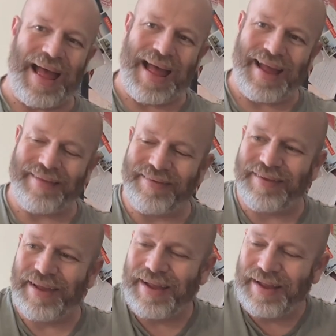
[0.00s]
And
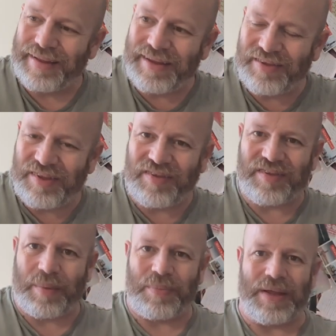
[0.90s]
this is
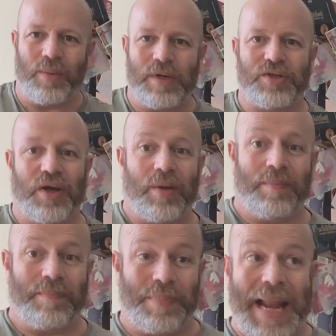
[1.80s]
something which
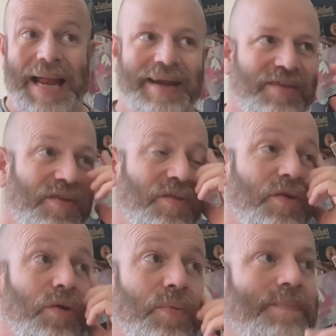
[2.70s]
I'm planning to
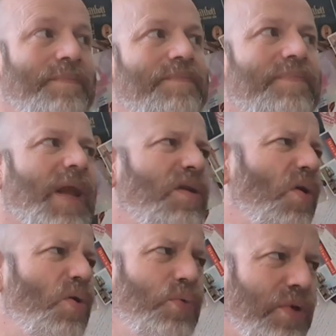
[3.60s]
do, not
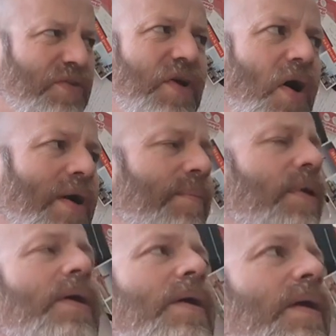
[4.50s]
all the time,
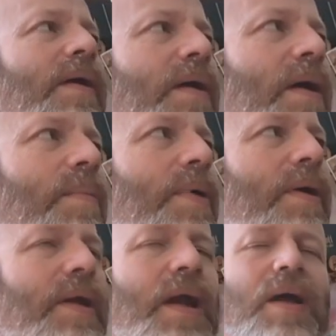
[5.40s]

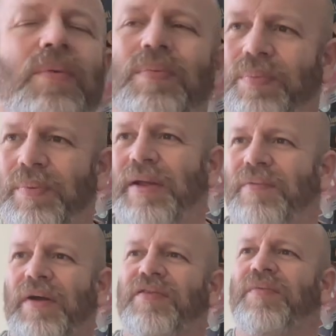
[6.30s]
but you know,
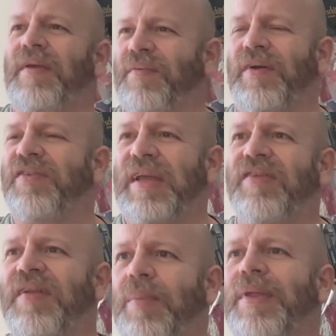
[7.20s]
if I see
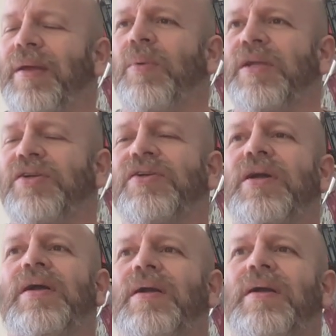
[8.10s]
something which
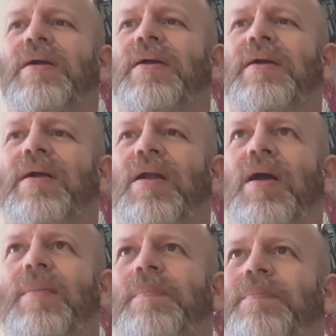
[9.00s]
kind
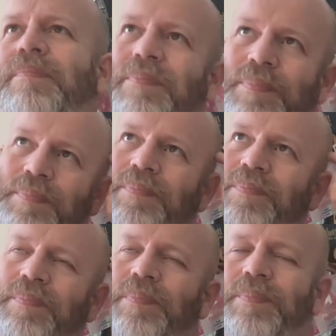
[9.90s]
of
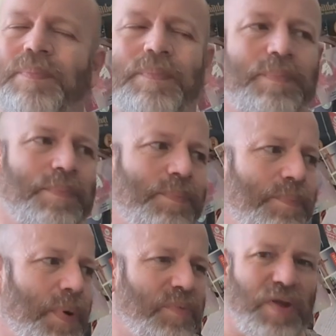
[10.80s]
like
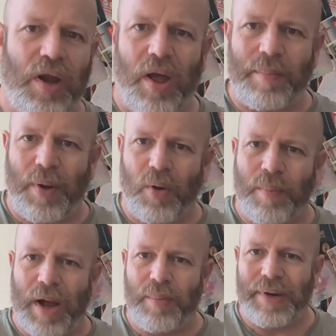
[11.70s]
pops a light bulb
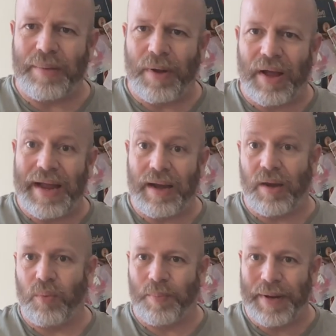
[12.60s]
moment in my head, I
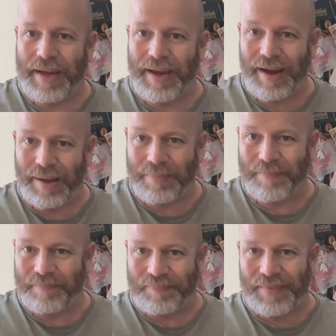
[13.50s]
will pick it up
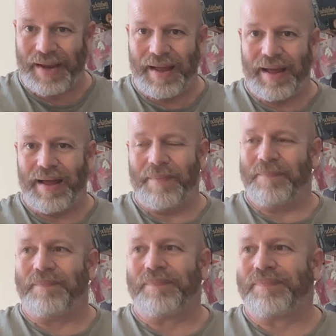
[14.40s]
and